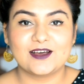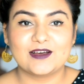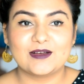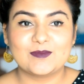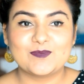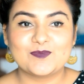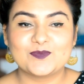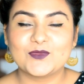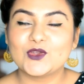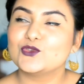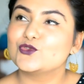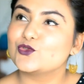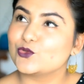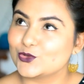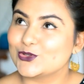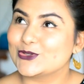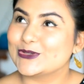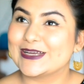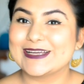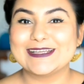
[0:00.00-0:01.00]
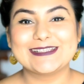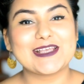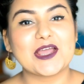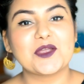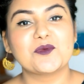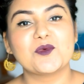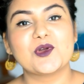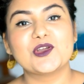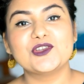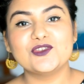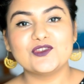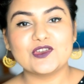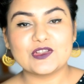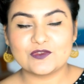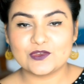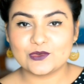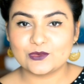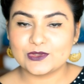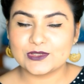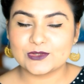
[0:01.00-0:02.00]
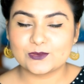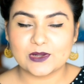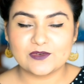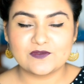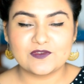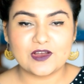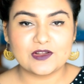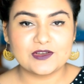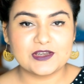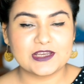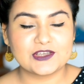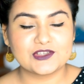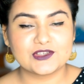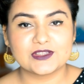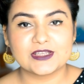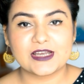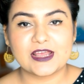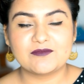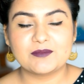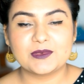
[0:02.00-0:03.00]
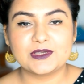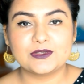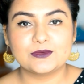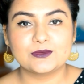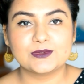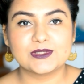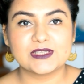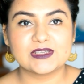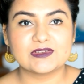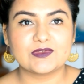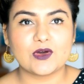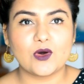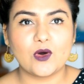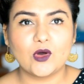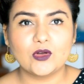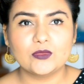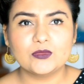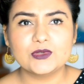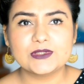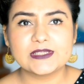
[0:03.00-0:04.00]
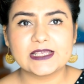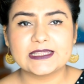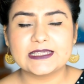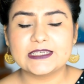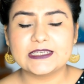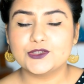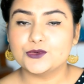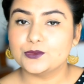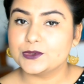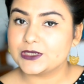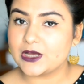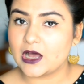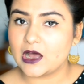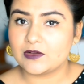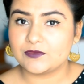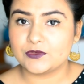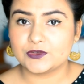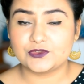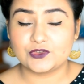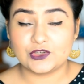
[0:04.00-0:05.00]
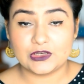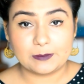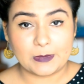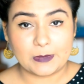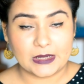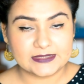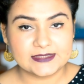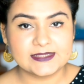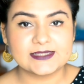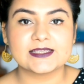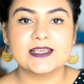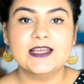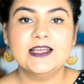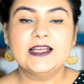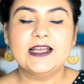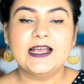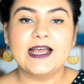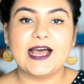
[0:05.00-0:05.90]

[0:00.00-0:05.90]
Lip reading: not show you guys, I wanted to review this one foundation that I've been using for almost, I think, 2.5 or 3 months.